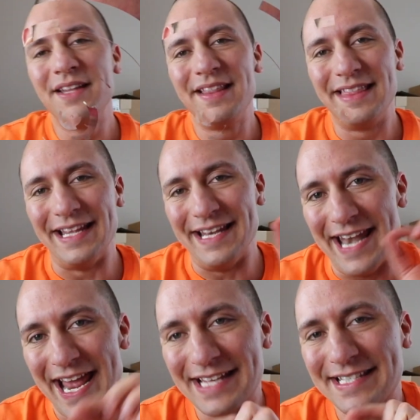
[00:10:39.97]
The
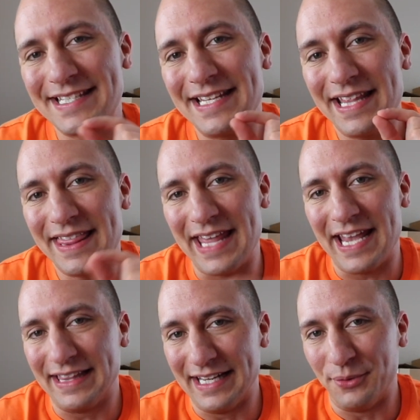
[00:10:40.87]
next
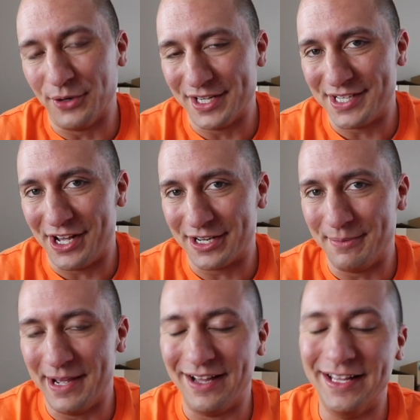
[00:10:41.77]
thing that I want to talk
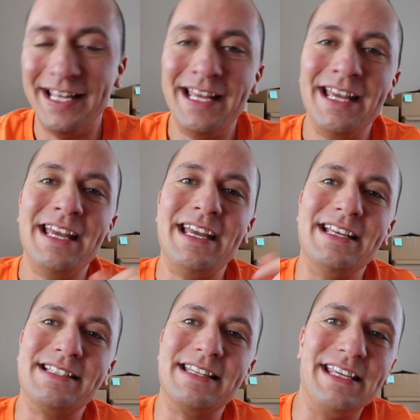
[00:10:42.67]
about
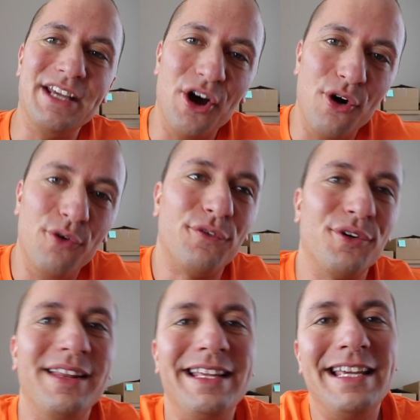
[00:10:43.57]
is the
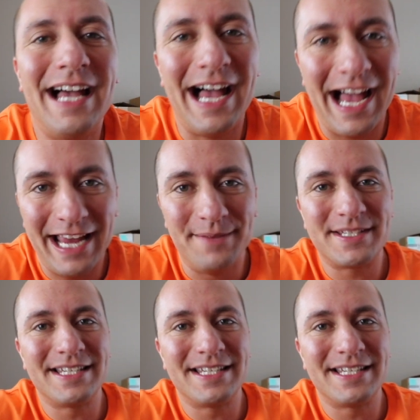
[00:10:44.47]
overly hyped